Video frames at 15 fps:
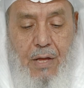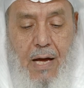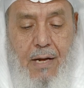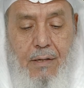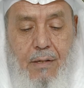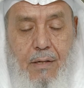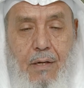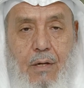
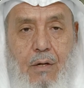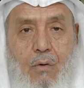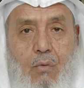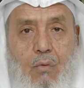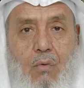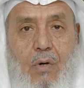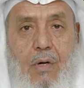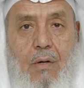then
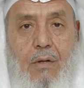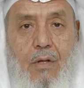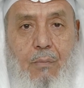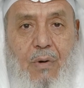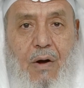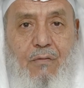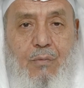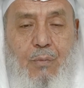the
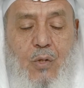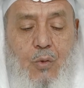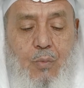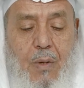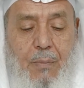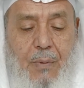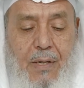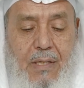Prophet, peace
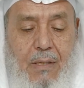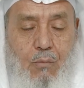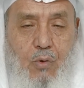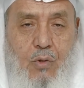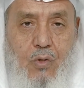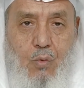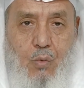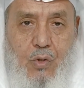be upon him,
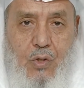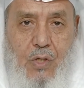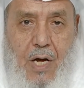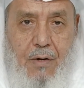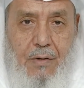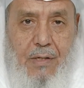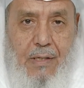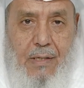was
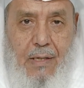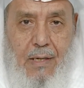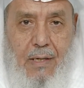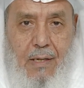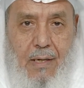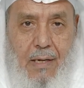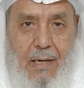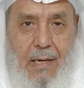carrying
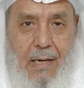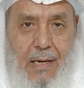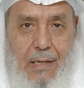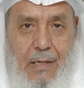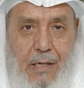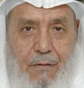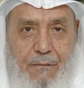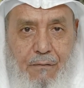a
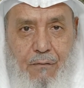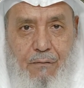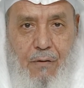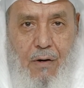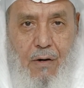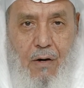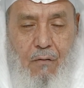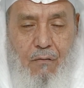leaf of
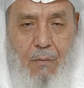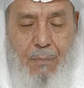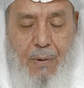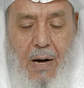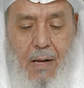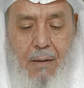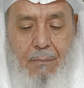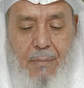a
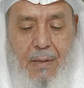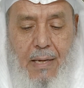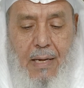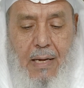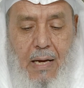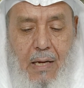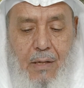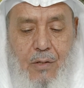palm,
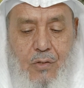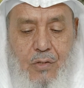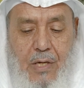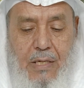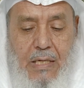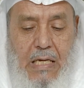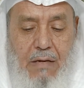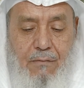and he
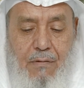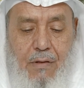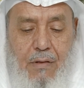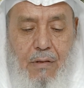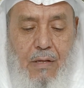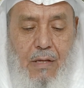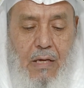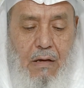said,
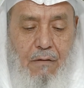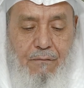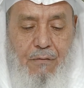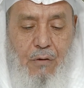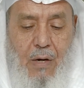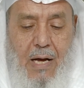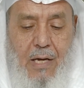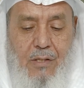even if
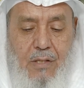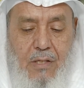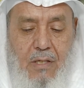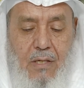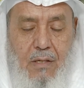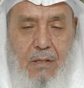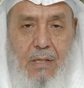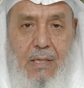you ask
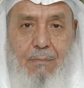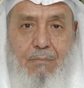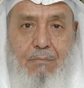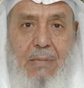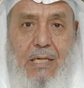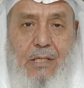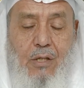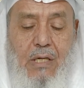
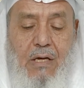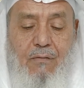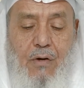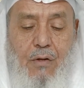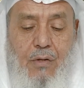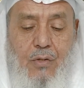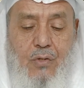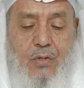me to give
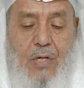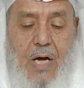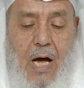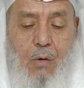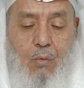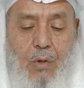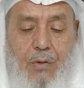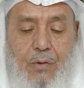you this,
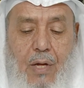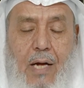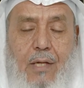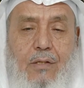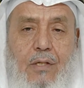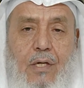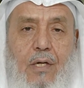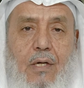I will
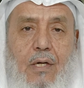not